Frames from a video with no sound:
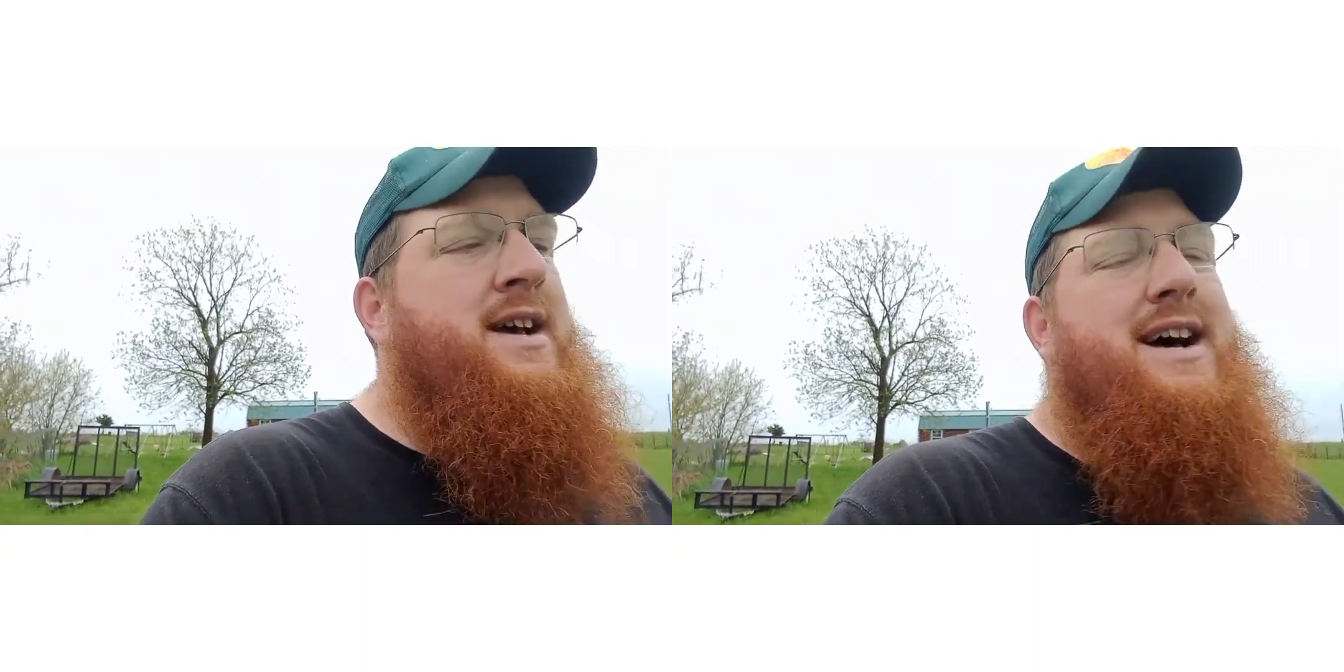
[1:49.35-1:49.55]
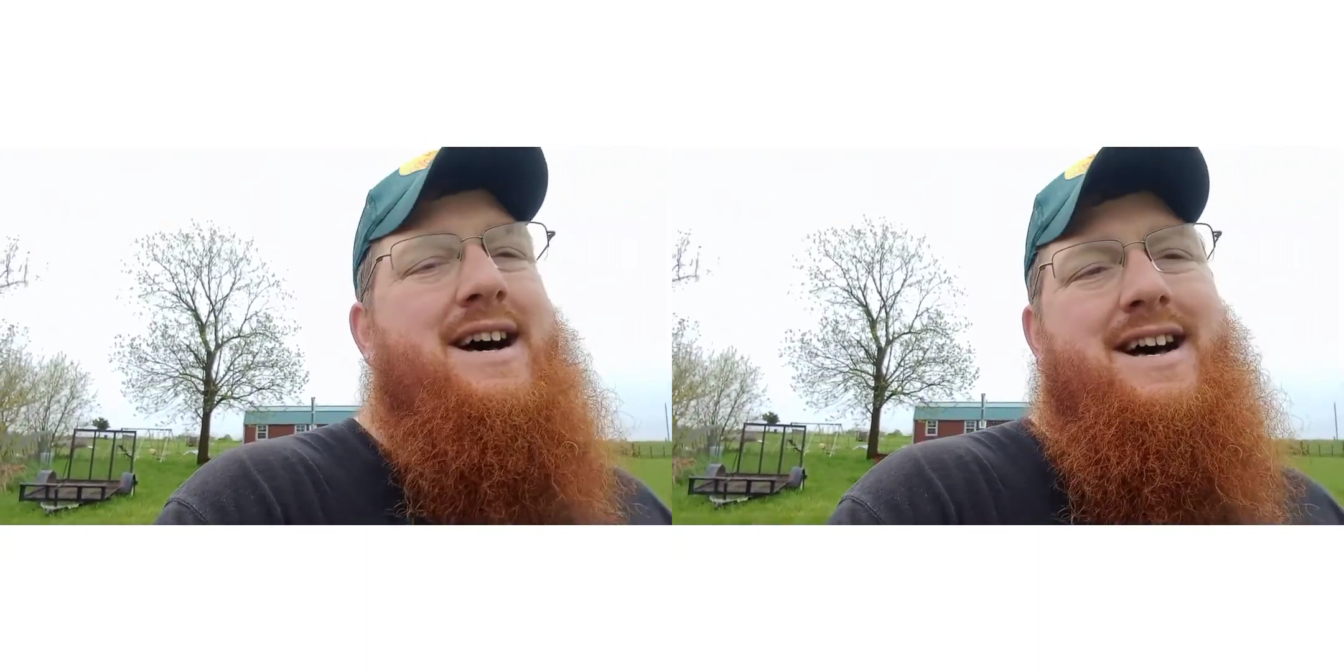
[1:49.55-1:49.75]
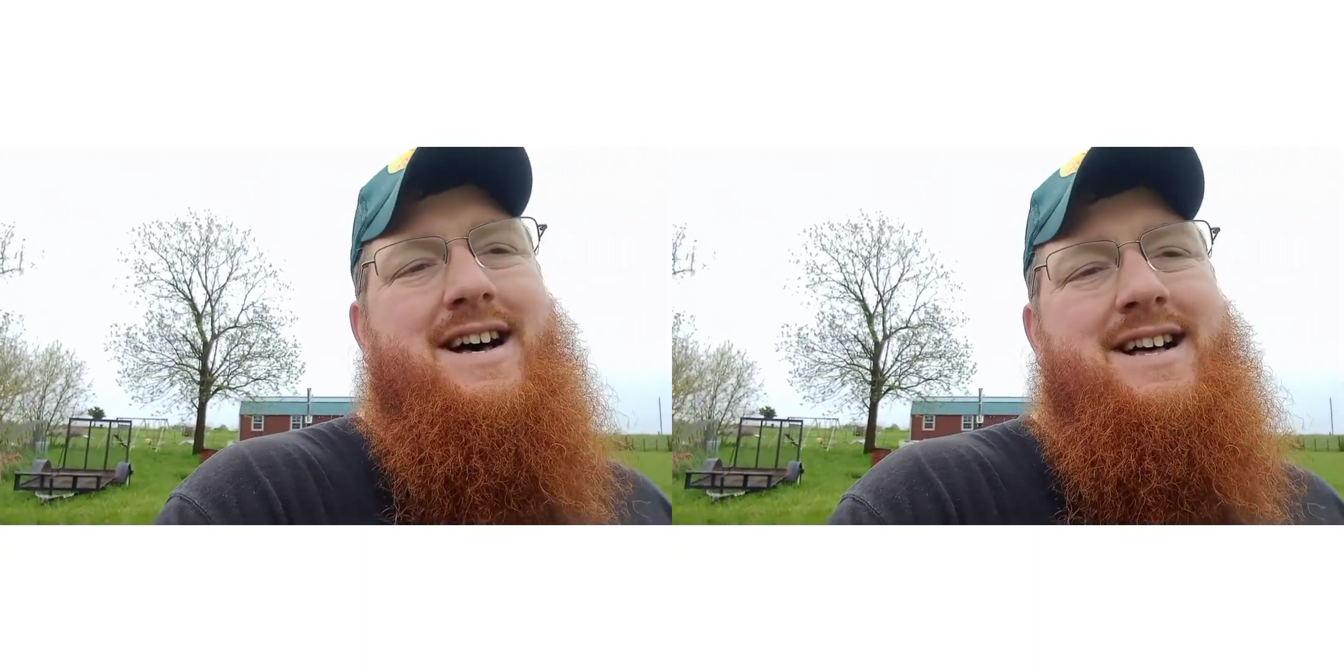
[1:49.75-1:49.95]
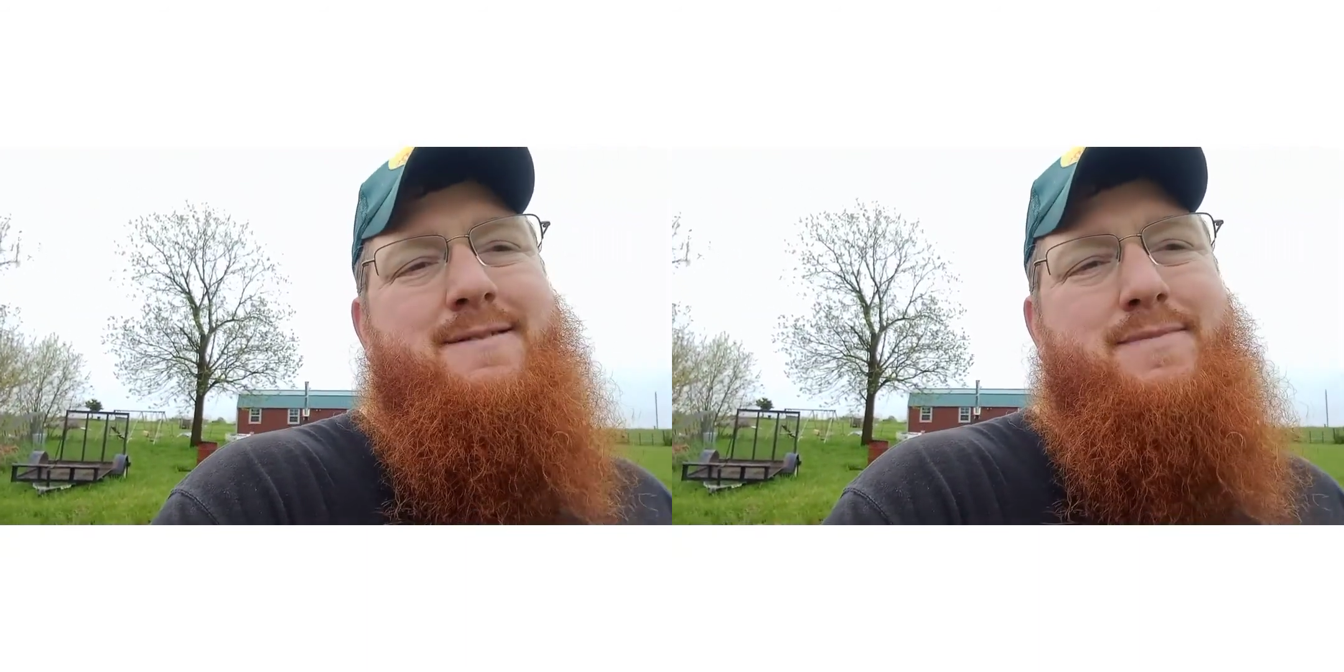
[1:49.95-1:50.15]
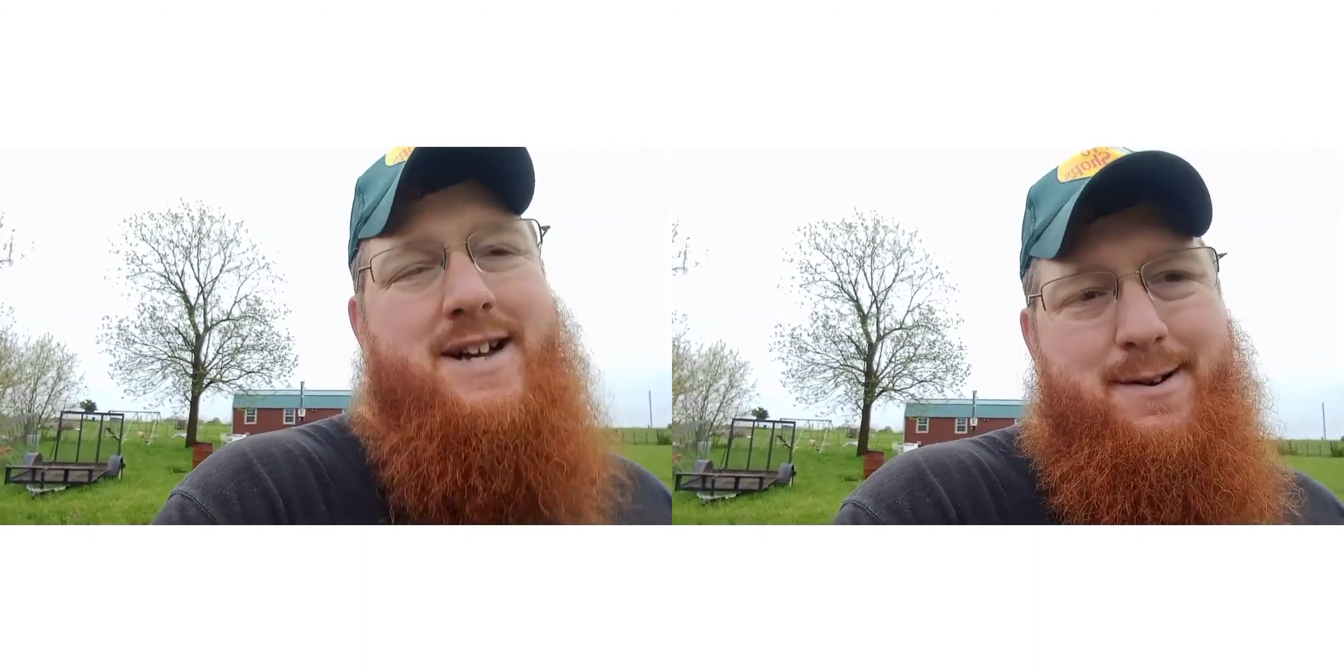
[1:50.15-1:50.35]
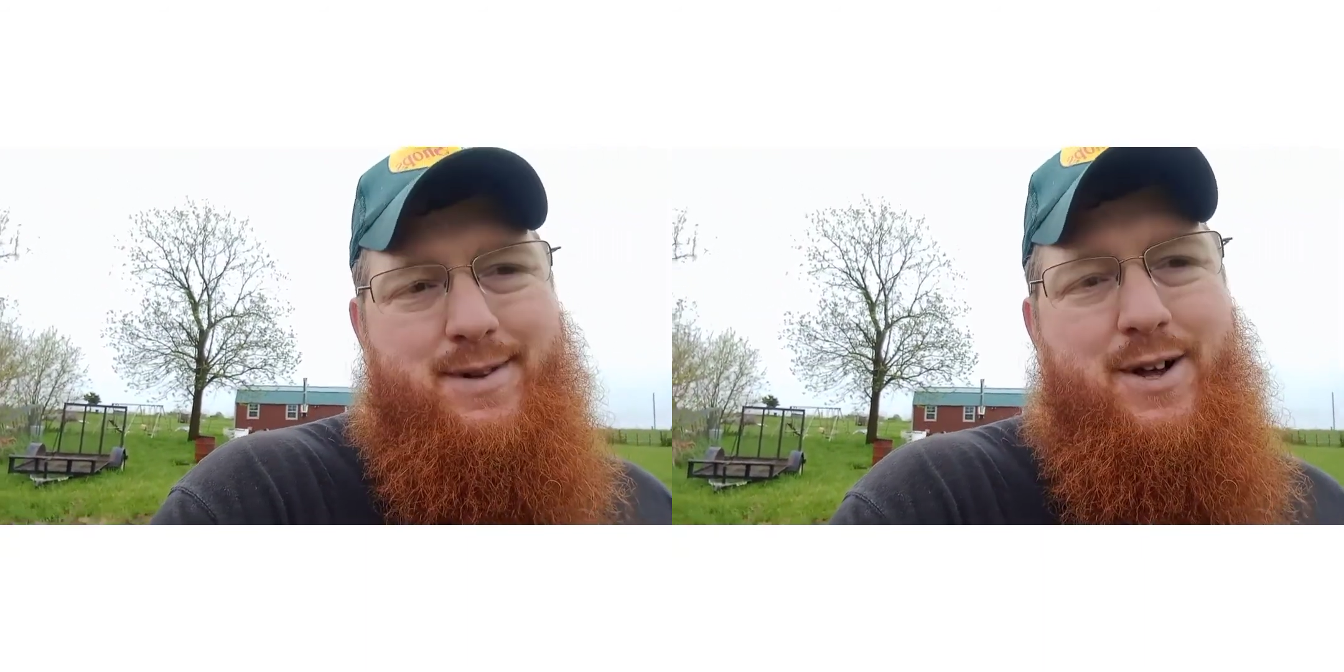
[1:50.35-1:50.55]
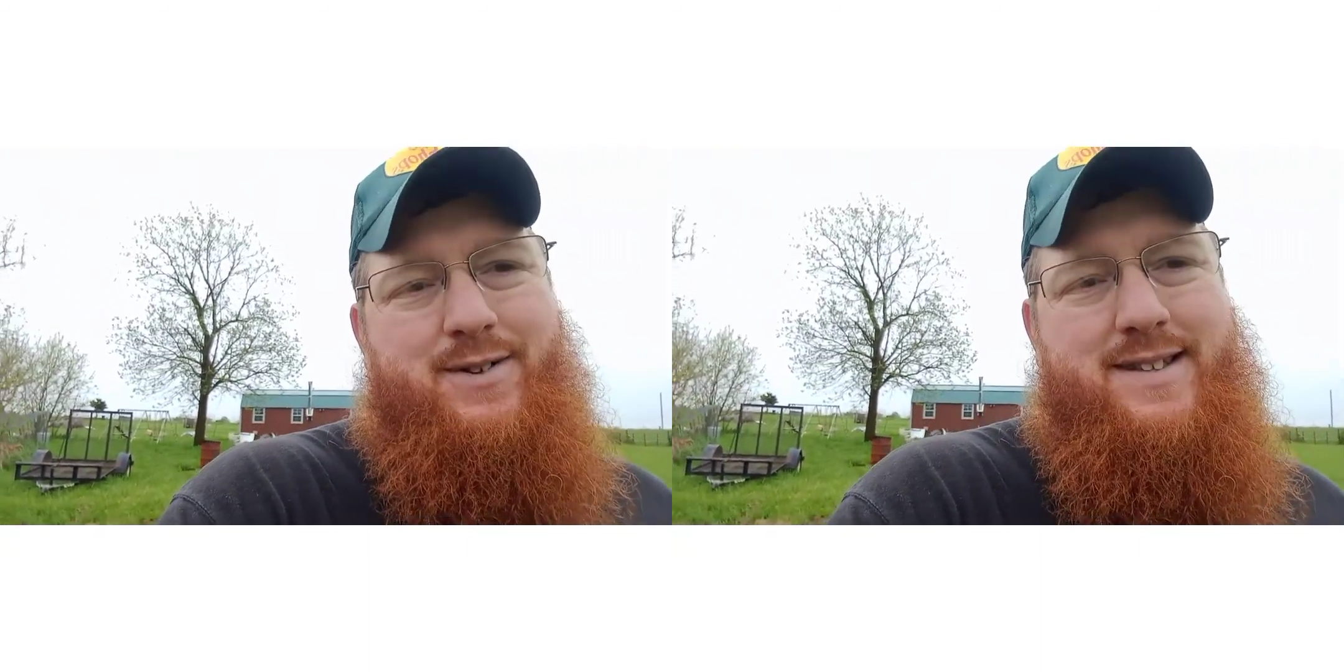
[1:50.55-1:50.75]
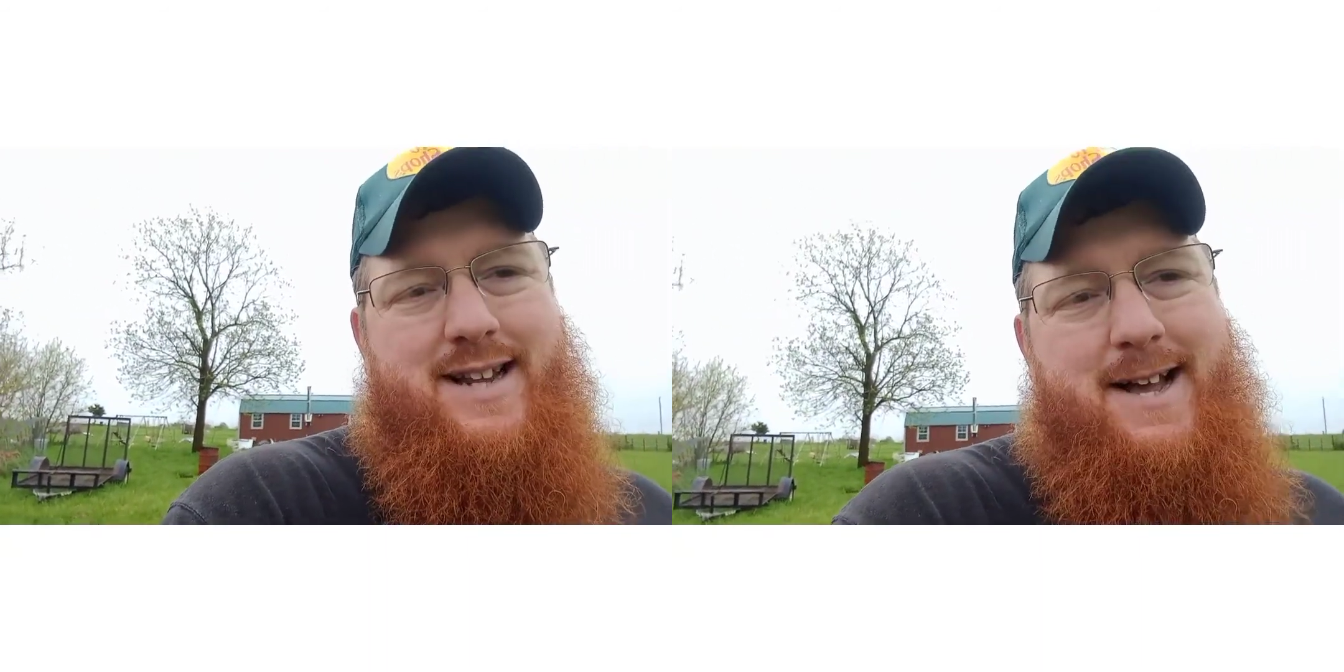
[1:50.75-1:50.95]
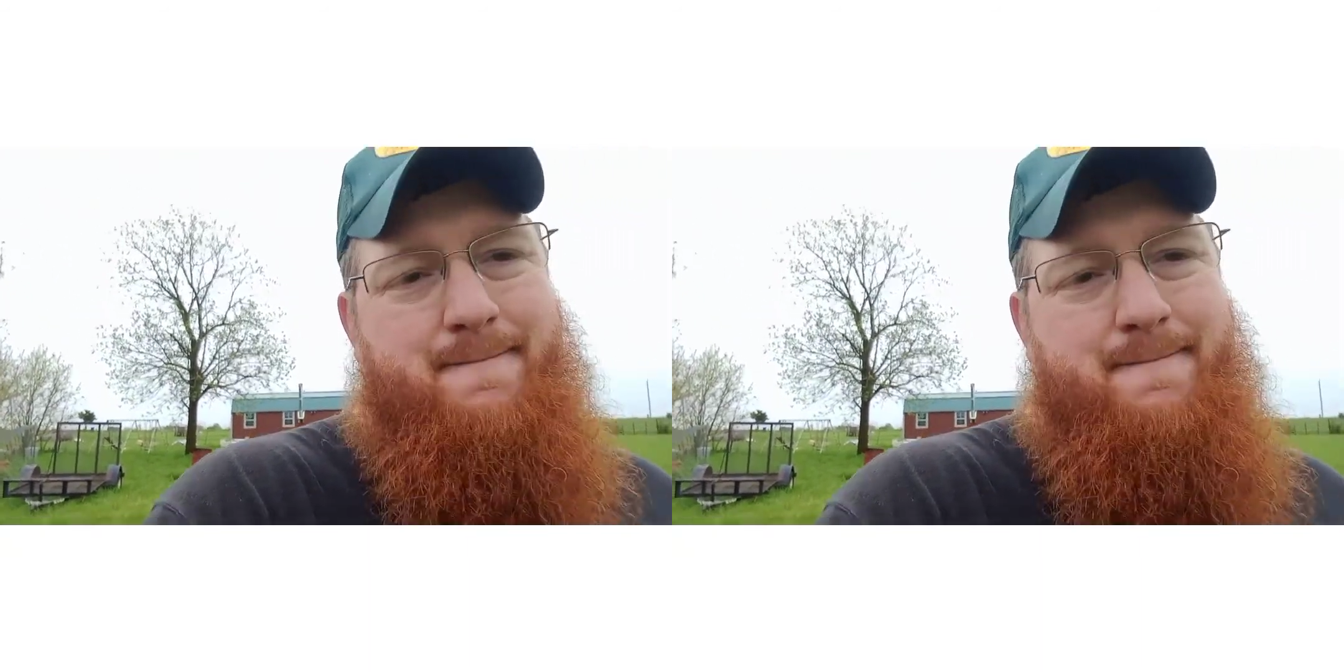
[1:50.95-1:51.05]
But come along today.